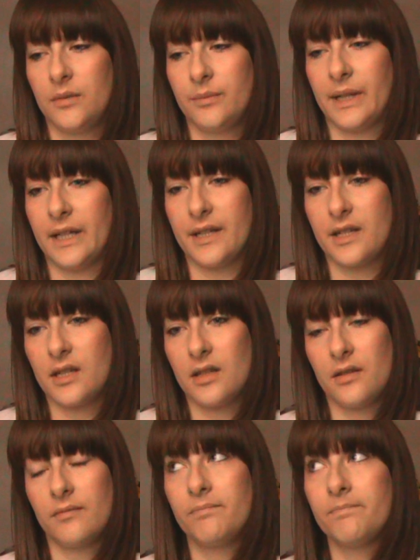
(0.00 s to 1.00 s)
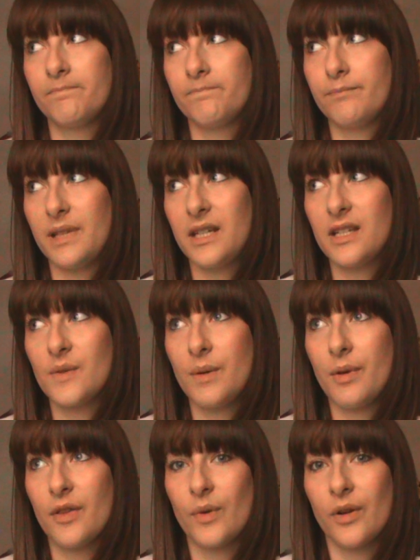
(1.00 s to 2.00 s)
But because we
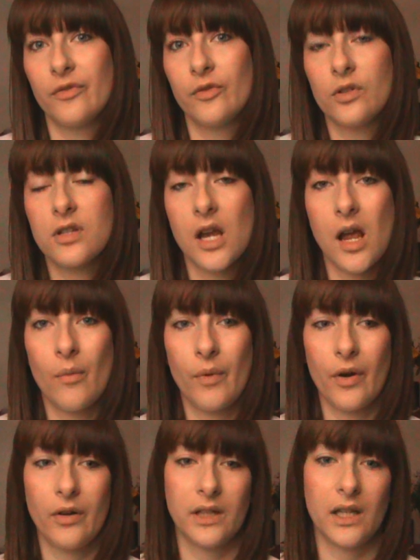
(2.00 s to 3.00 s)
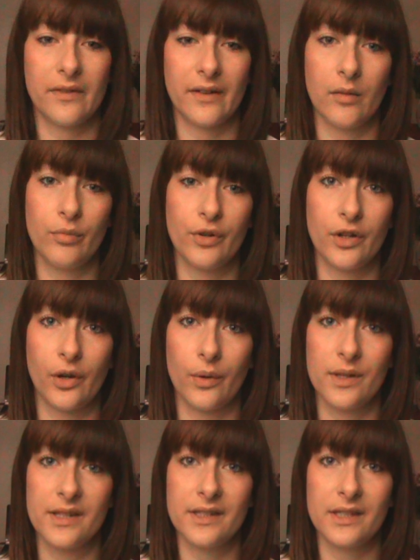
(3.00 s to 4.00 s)
both work full-time, we're only available to go
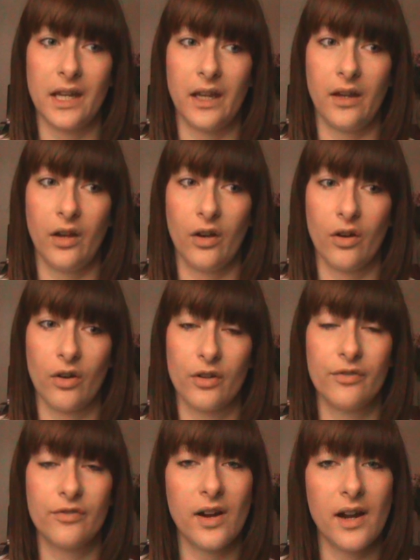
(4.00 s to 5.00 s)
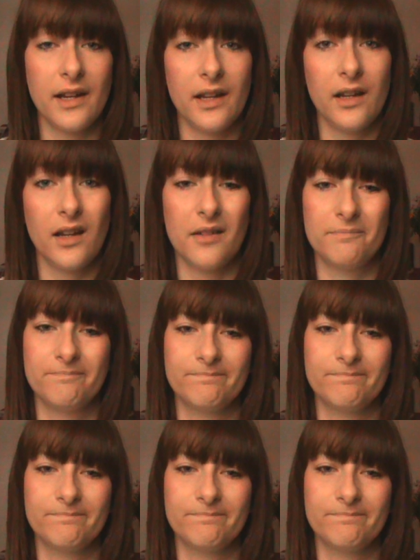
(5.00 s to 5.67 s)
and see her on a Friday.